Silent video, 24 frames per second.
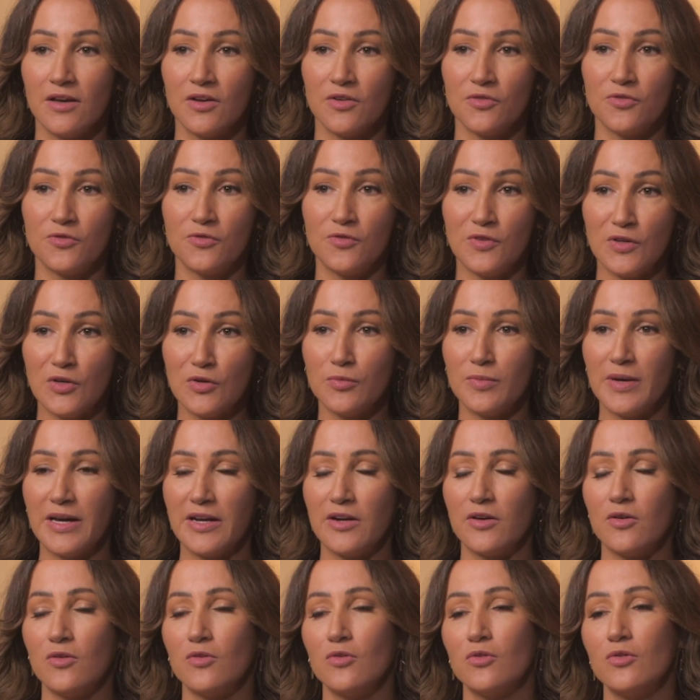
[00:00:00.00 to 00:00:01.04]
feel
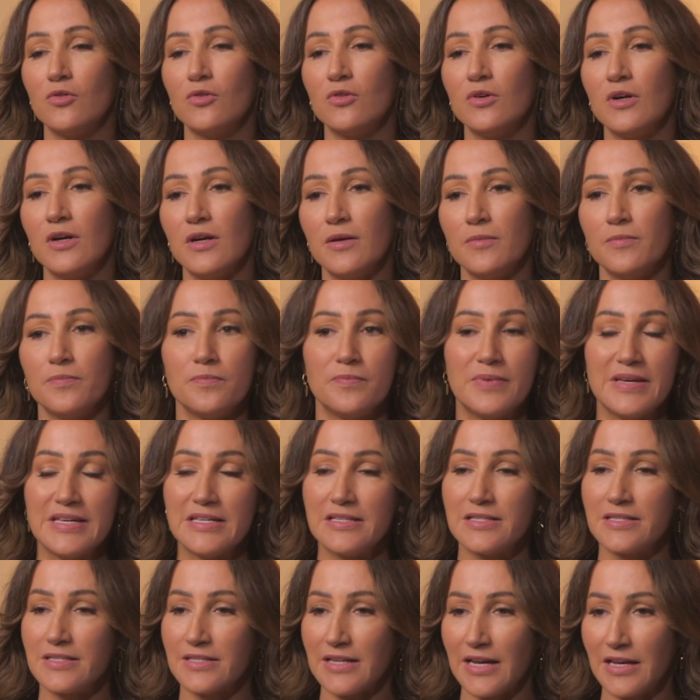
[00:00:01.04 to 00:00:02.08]
better or be
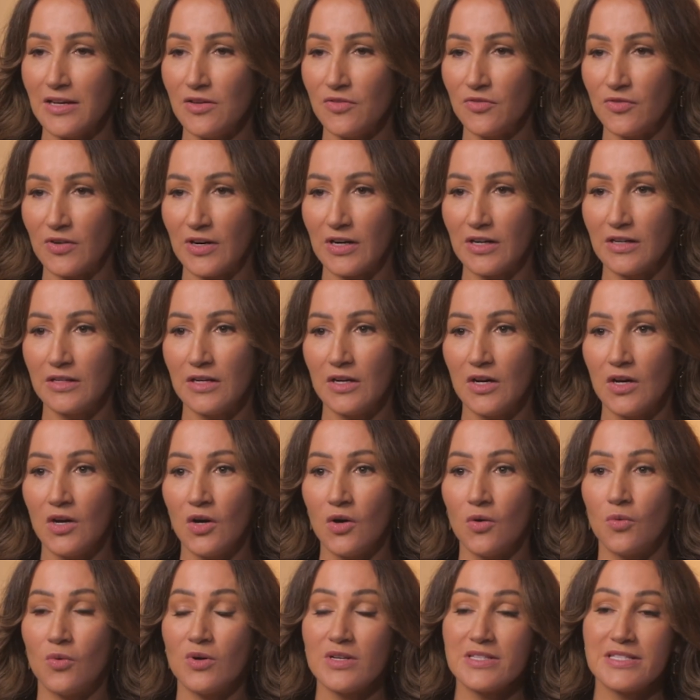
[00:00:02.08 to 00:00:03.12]
safer,
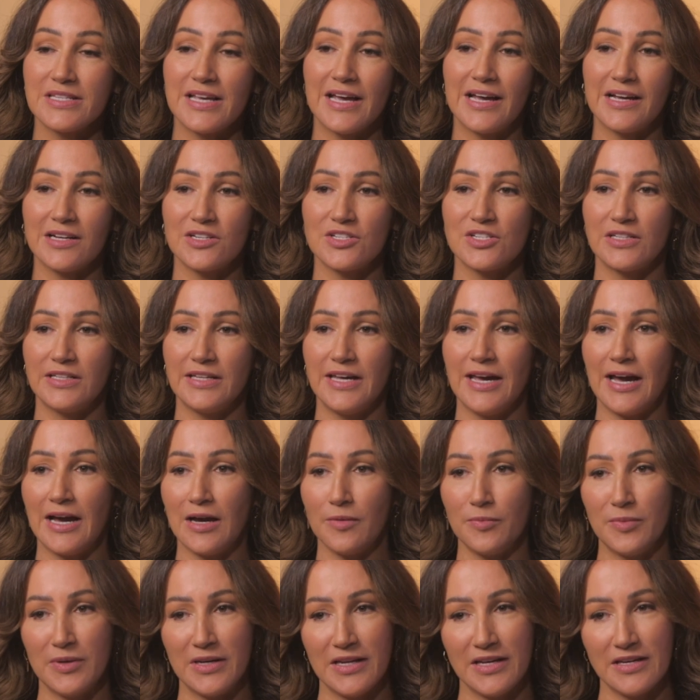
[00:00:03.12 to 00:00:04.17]
what's actually
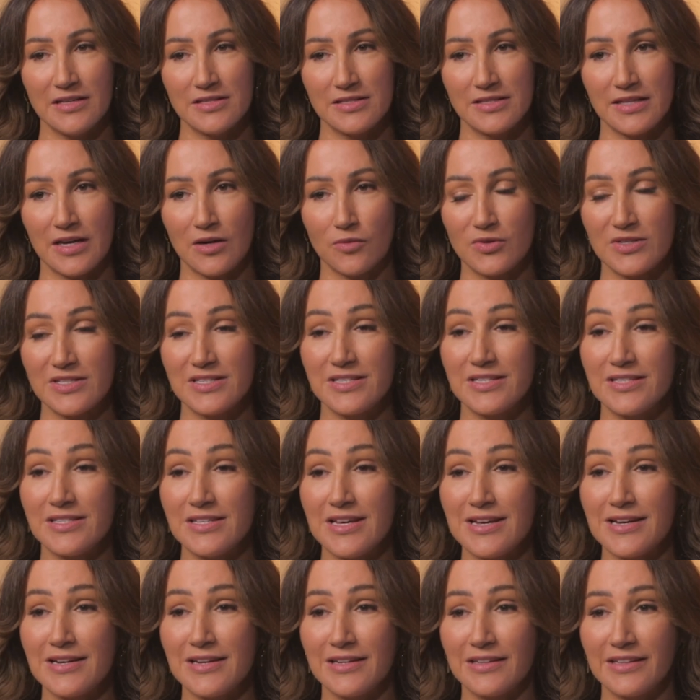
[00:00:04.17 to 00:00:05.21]
happening is that we're
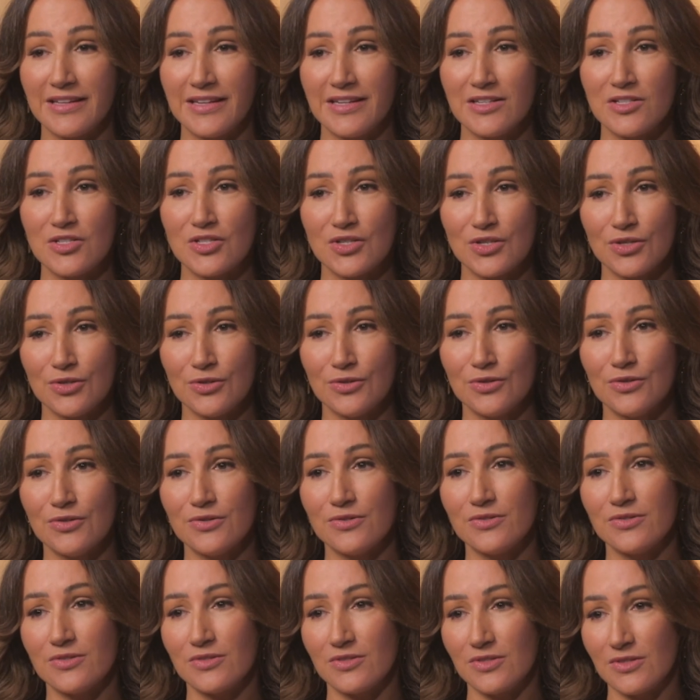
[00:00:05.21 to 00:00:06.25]
signaling
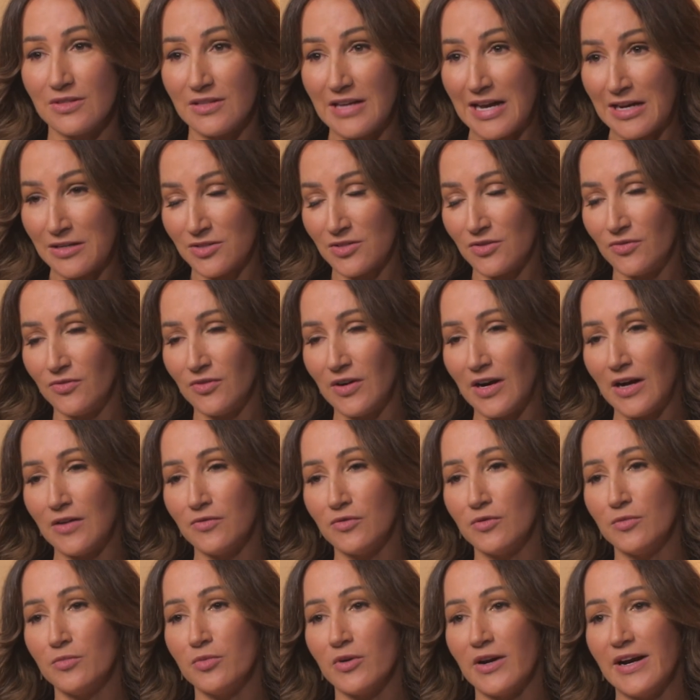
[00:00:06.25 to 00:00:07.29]
to our
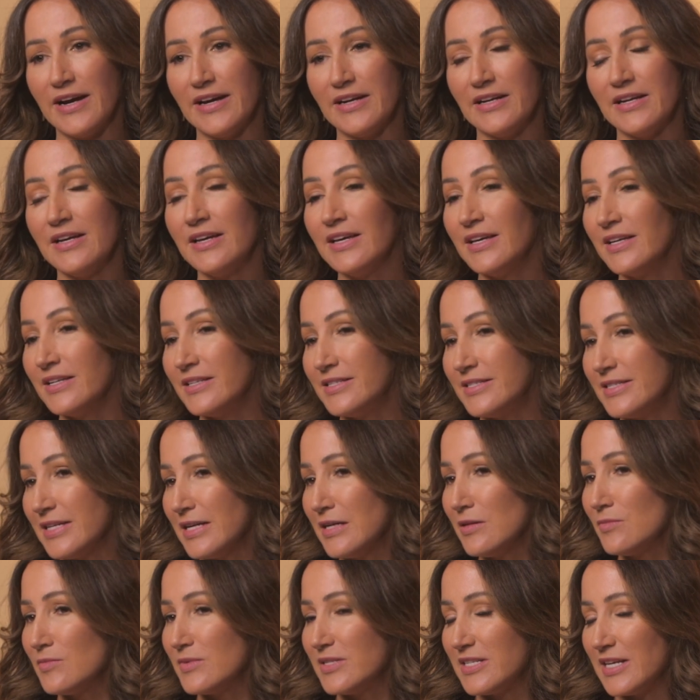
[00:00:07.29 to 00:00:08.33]
survival brain,
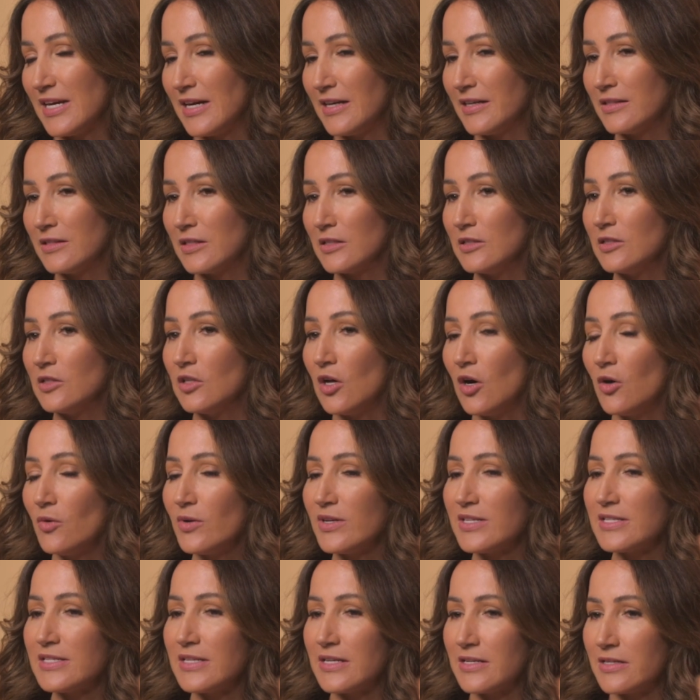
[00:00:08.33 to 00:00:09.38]
deep down in the
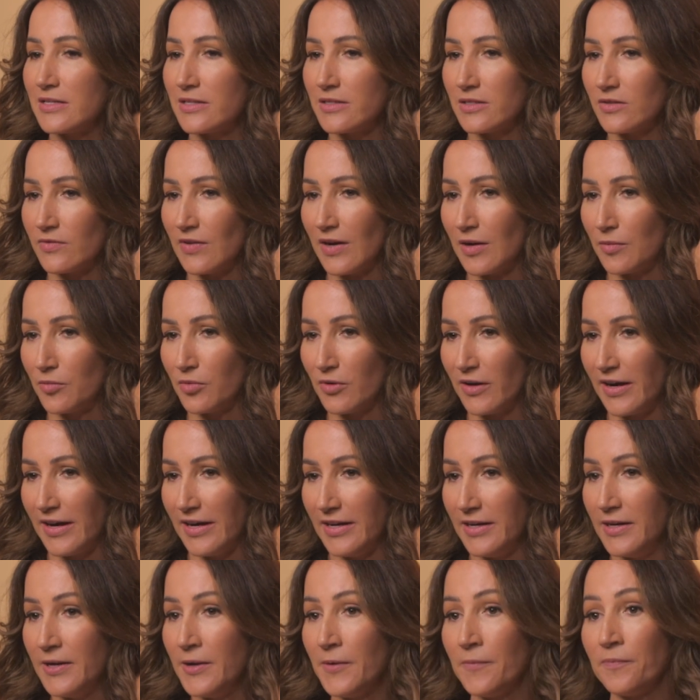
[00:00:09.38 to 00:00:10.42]
lower centers of our
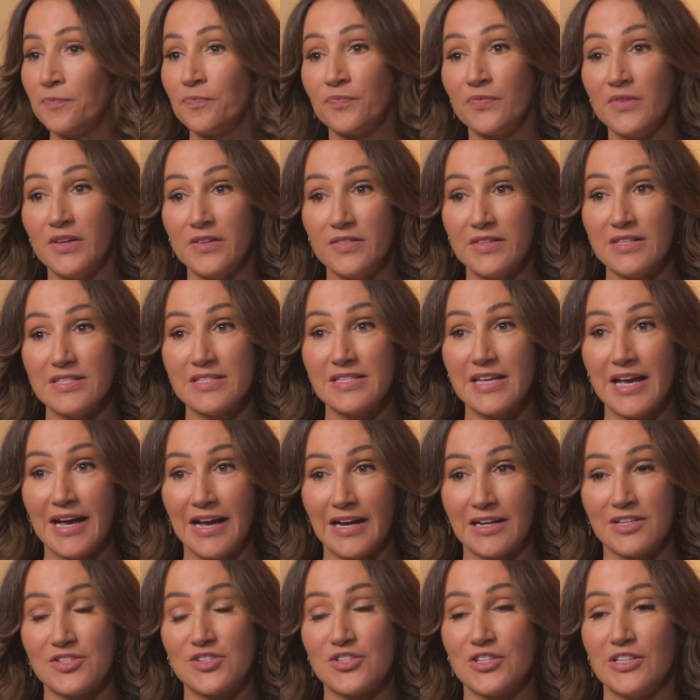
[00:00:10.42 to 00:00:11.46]
brain, that there's
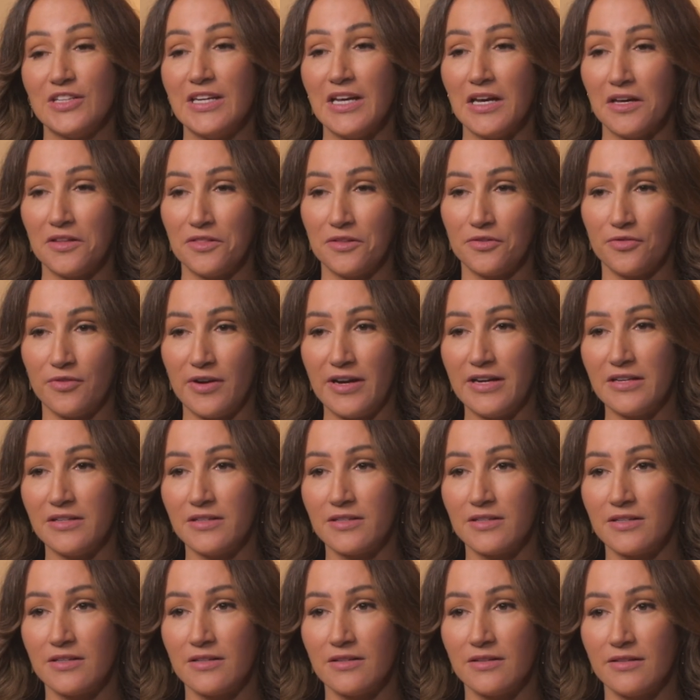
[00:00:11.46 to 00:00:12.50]
actually a
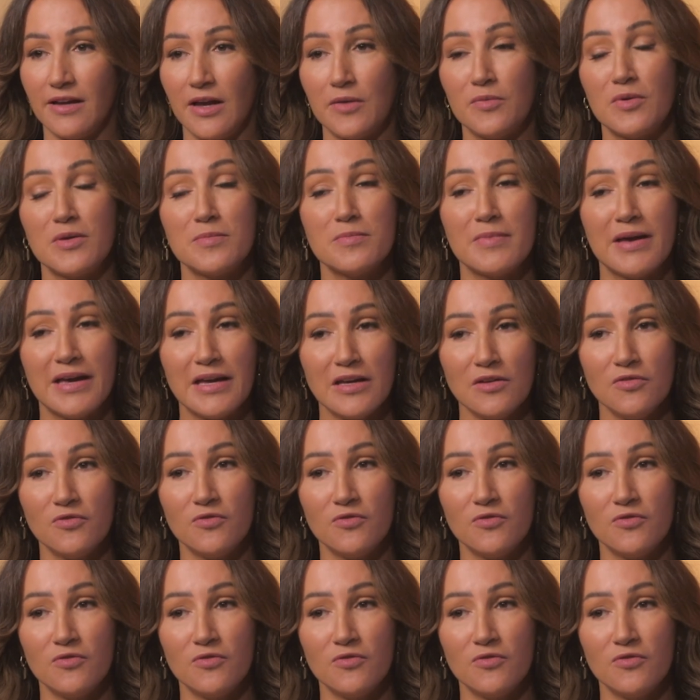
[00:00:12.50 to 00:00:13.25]
threat. And we may